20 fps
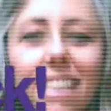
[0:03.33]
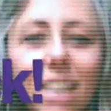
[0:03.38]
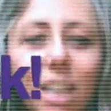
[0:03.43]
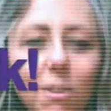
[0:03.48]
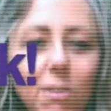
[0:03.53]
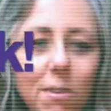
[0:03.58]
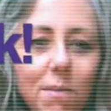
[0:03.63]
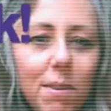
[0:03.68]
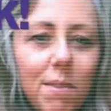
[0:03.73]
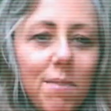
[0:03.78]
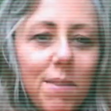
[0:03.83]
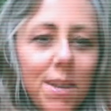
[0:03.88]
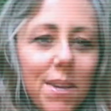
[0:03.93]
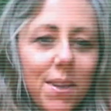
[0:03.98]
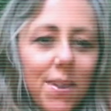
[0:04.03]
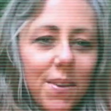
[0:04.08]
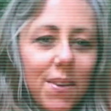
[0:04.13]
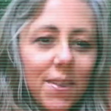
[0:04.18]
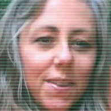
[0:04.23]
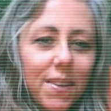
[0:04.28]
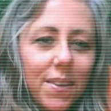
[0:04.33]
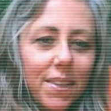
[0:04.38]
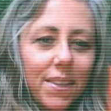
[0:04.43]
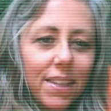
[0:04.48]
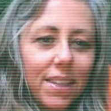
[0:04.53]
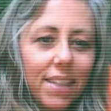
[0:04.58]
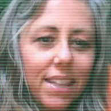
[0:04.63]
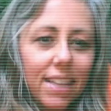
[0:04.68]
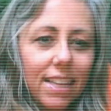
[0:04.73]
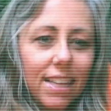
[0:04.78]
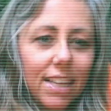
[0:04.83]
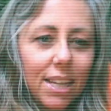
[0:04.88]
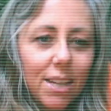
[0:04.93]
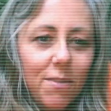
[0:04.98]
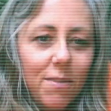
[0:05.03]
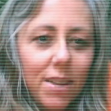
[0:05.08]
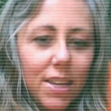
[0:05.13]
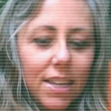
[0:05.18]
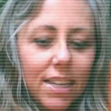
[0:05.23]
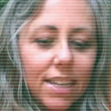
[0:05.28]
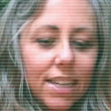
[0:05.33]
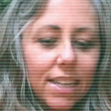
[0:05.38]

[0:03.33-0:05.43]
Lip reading: Come here, baby. Come here.